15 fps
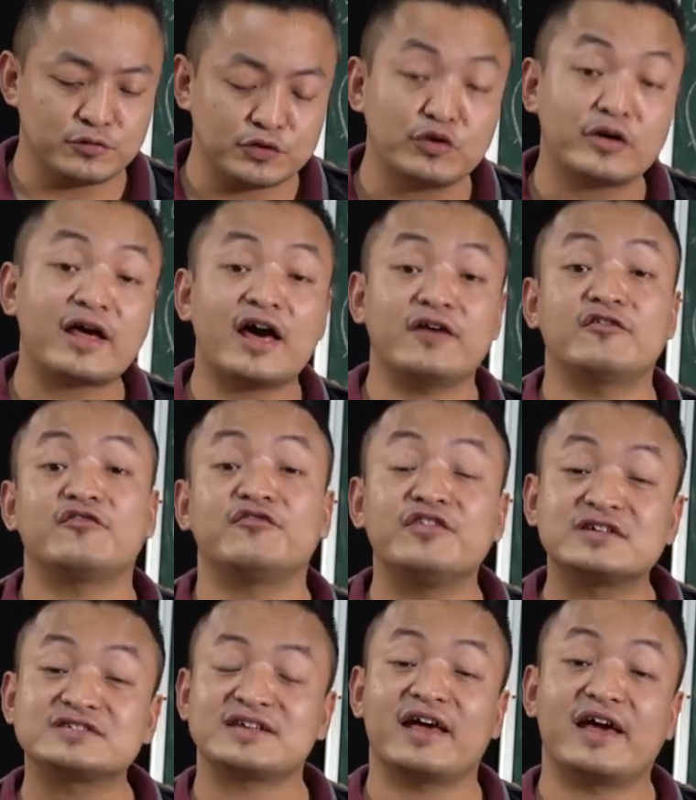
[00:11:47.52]
don't have a
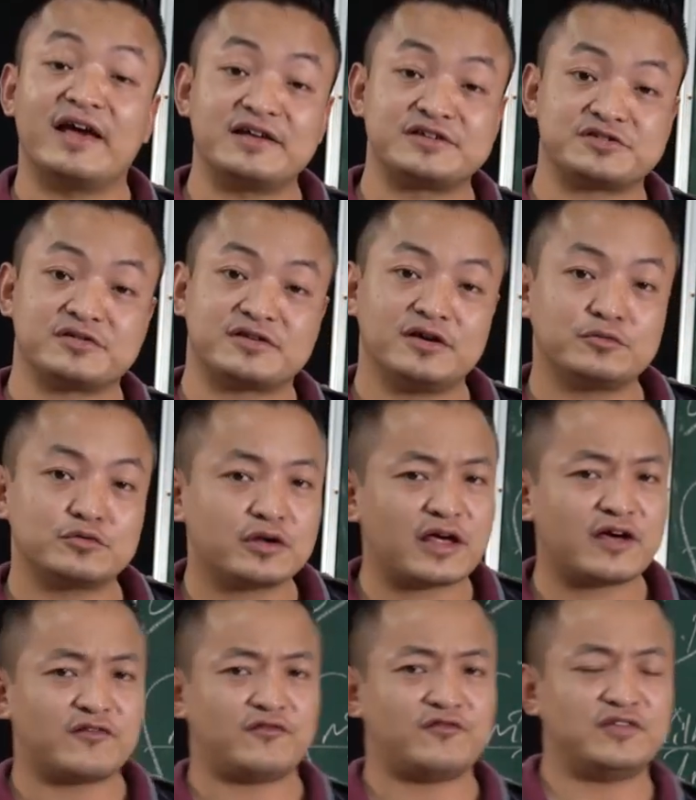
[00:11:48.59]
fixed age, okay? We don't
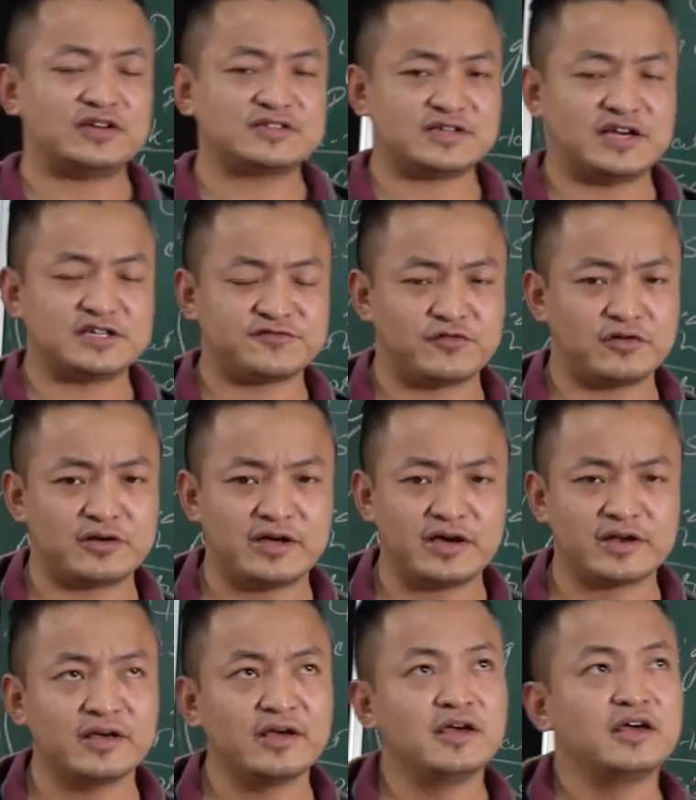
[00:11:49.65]
have a fixed age for
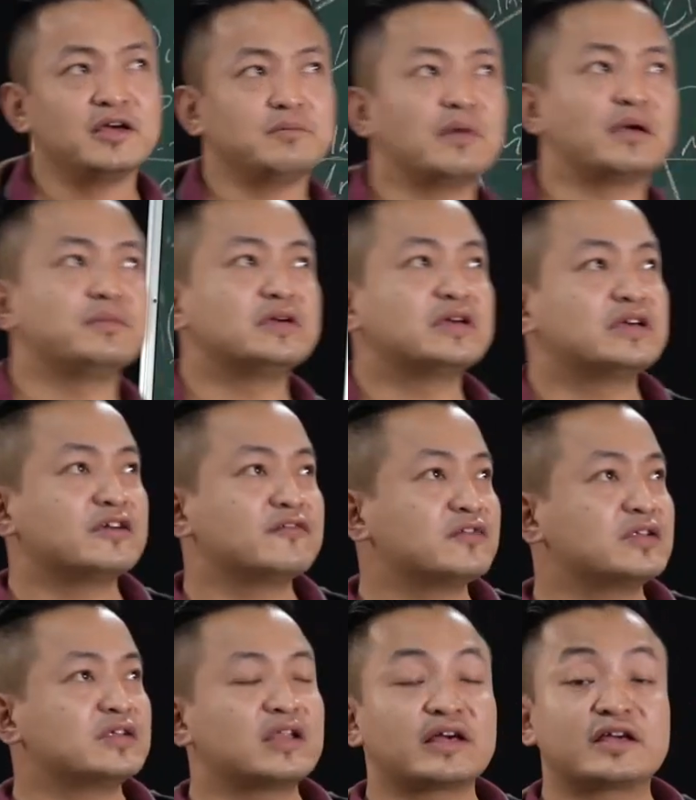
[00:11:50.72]
that. Maybe
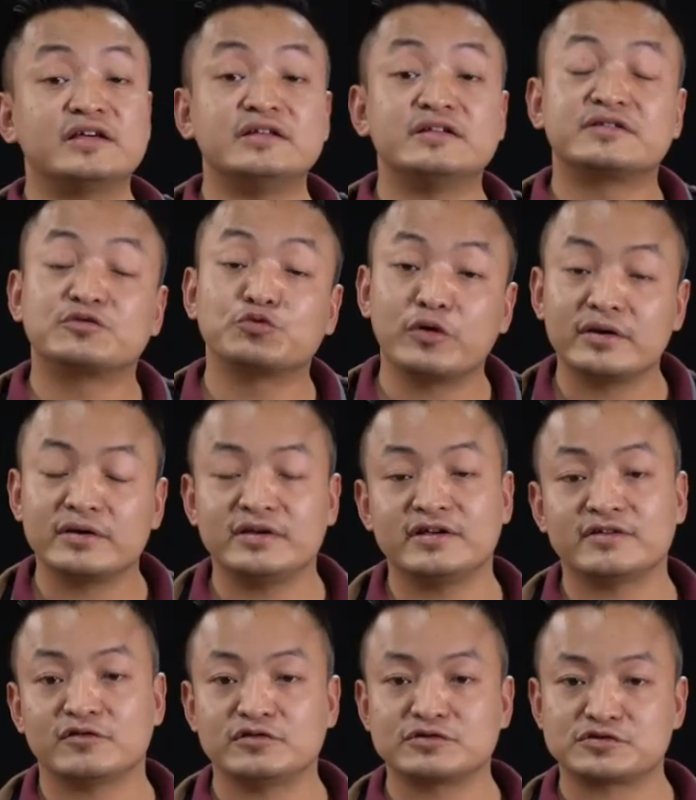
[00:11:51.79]
even like in
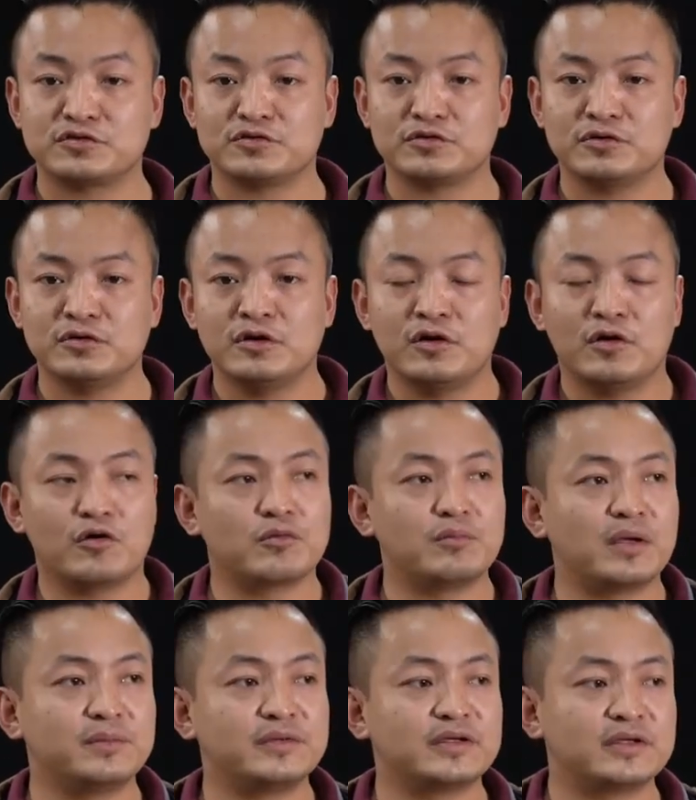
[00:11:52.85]
20s also, or
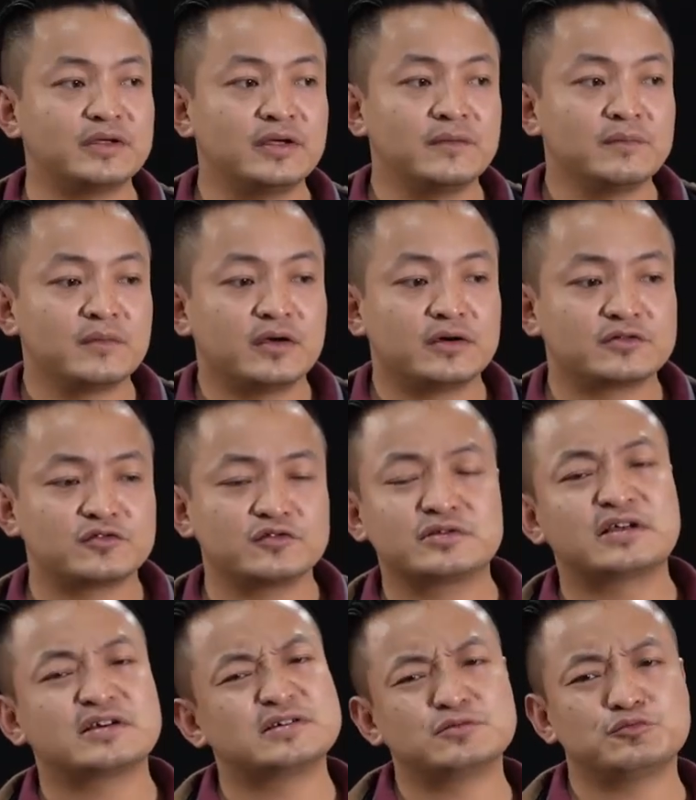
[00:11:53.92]
maybe, so
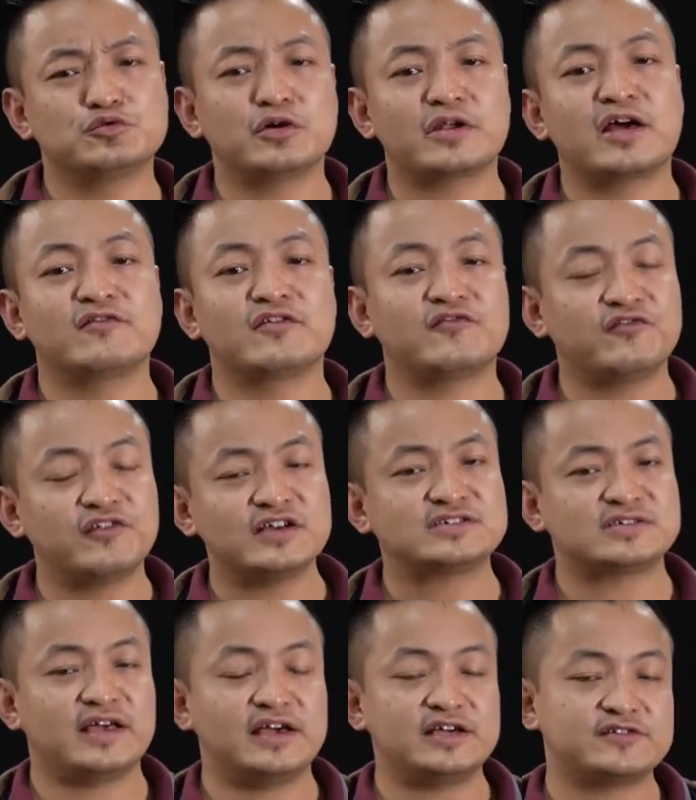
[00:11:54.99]
that we don't have a
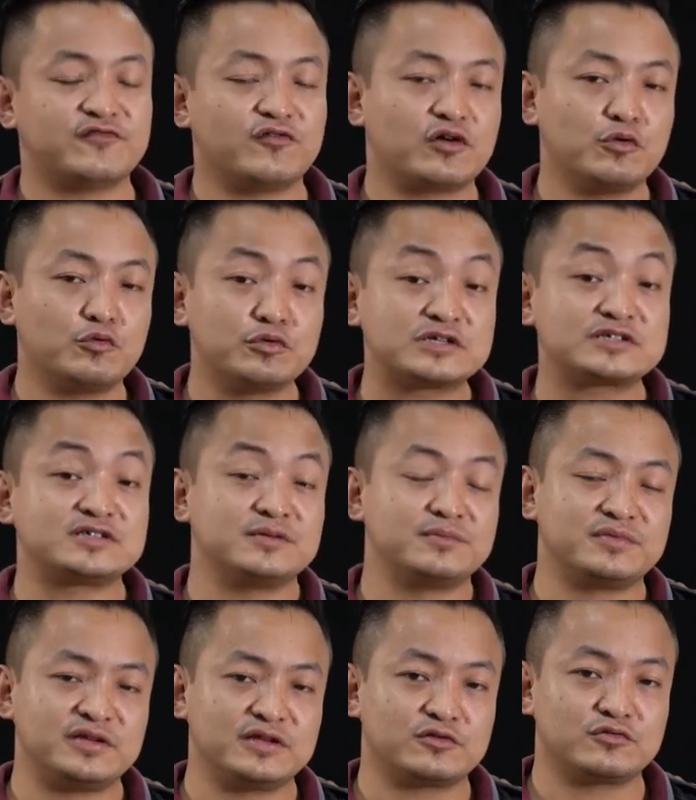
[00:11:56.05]
fixed age for a wisdom
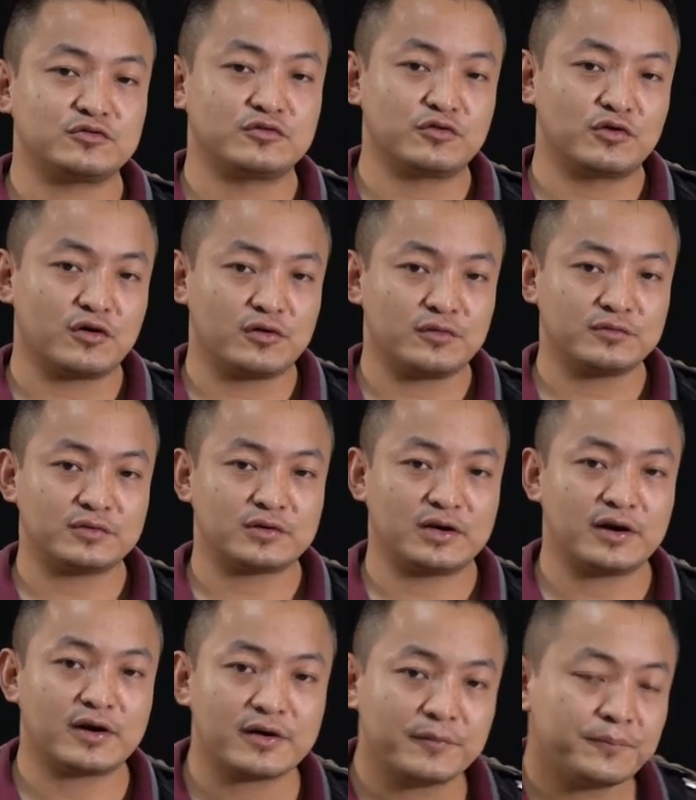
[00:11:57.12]
teeth to grow,
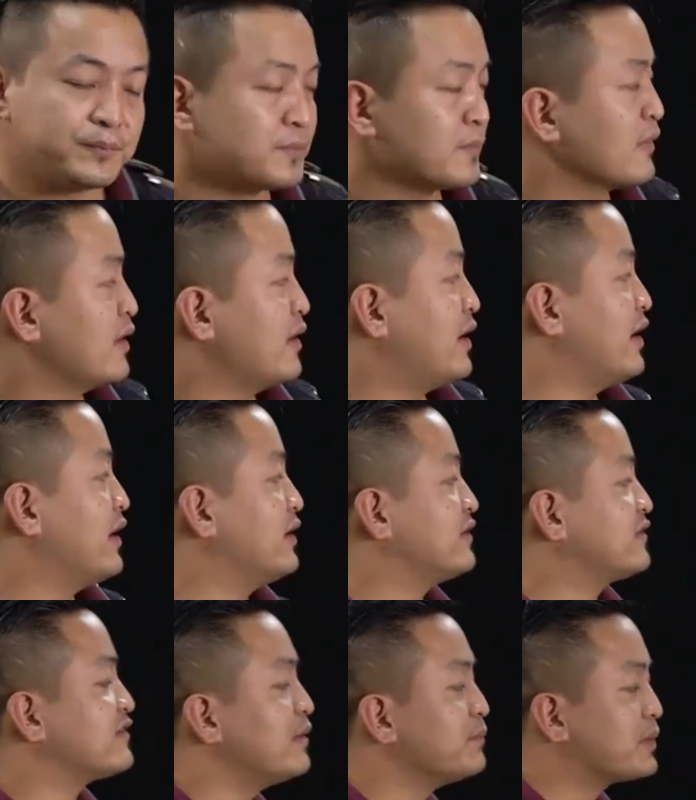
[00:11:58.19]
clear? And
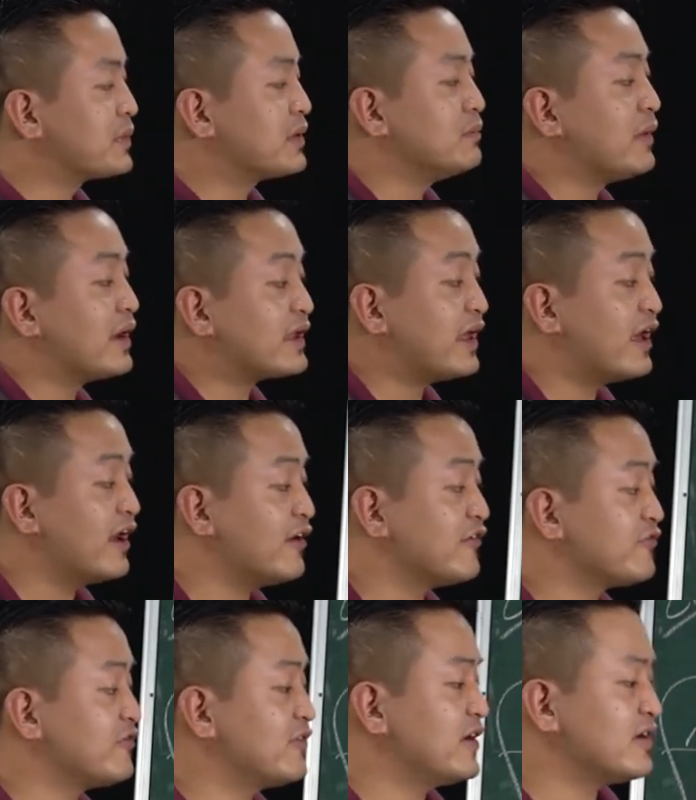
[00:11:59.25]
some people might
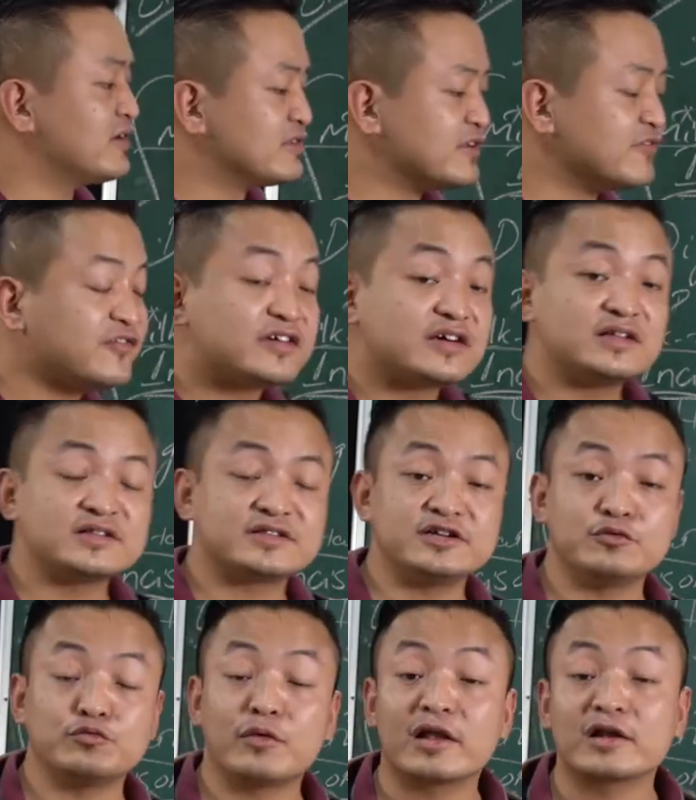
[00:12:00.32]
have
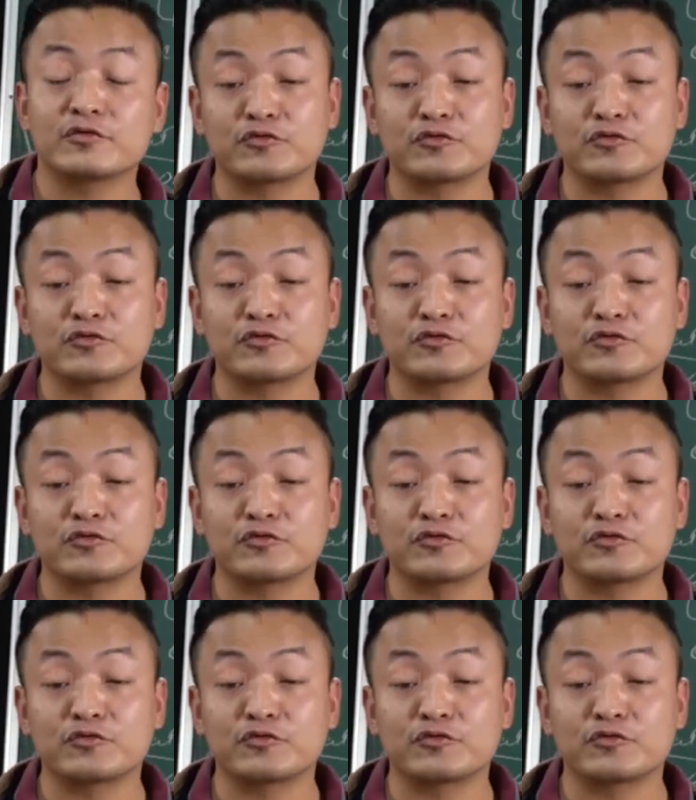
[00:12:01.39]
difficulty while